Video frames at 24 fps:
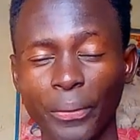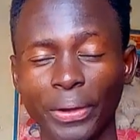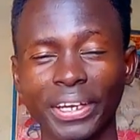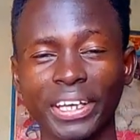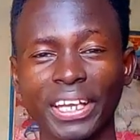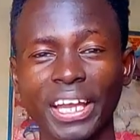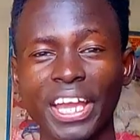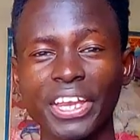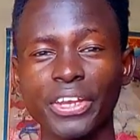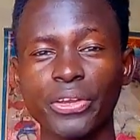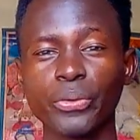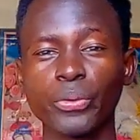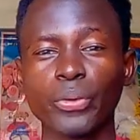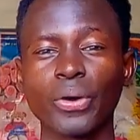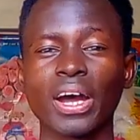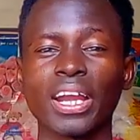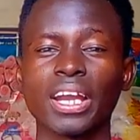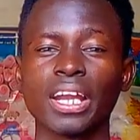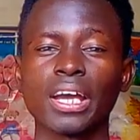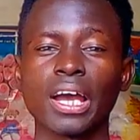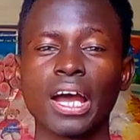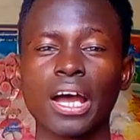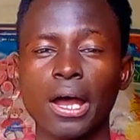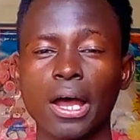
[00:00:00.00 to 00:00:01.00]
guide you
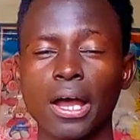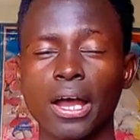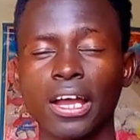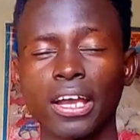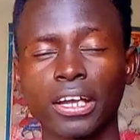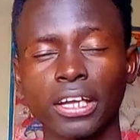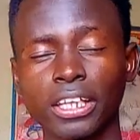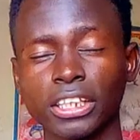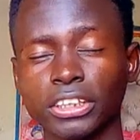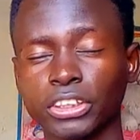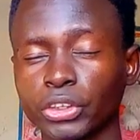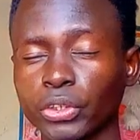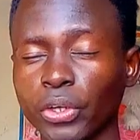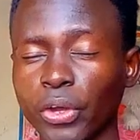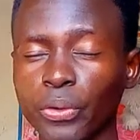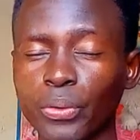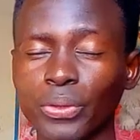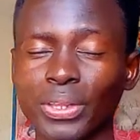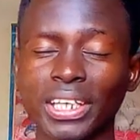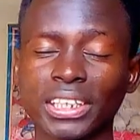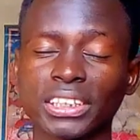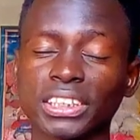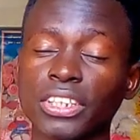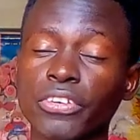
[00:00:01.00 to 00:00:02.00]
and ensure
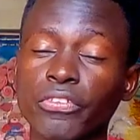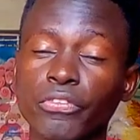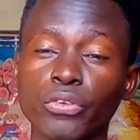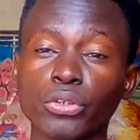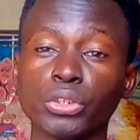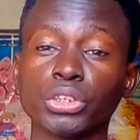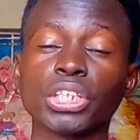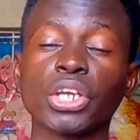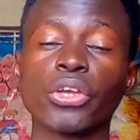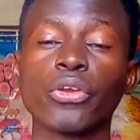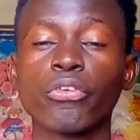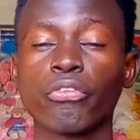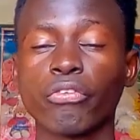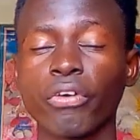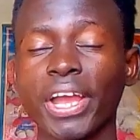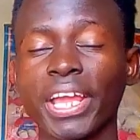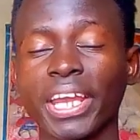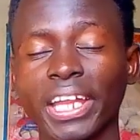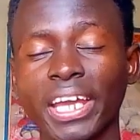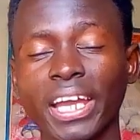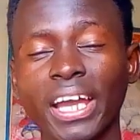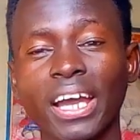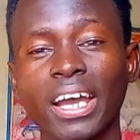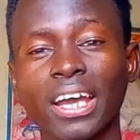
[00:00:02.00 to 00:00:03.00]
you that in the future you
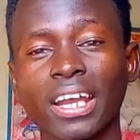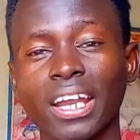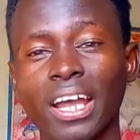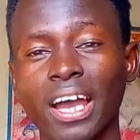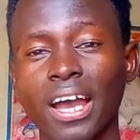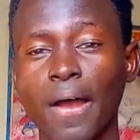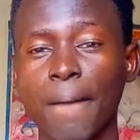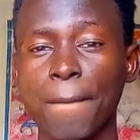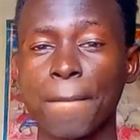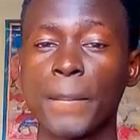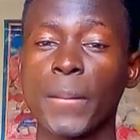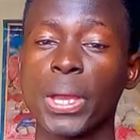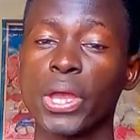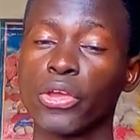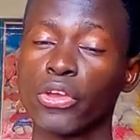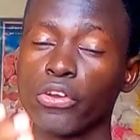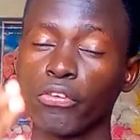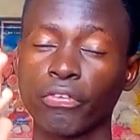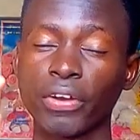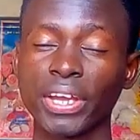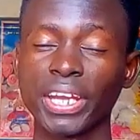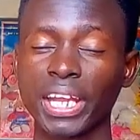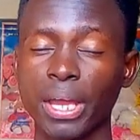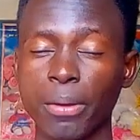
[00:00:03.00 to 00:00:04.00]
find
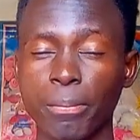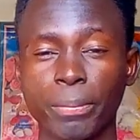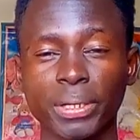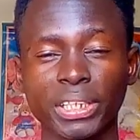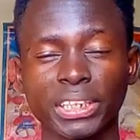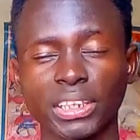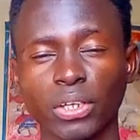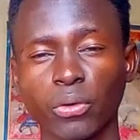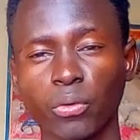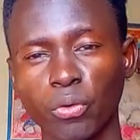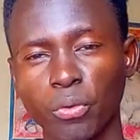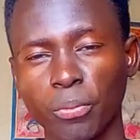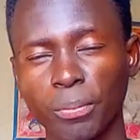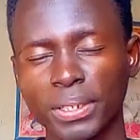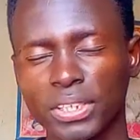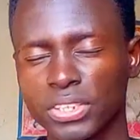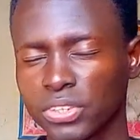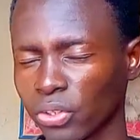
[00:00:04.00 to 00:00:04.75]
a better woman.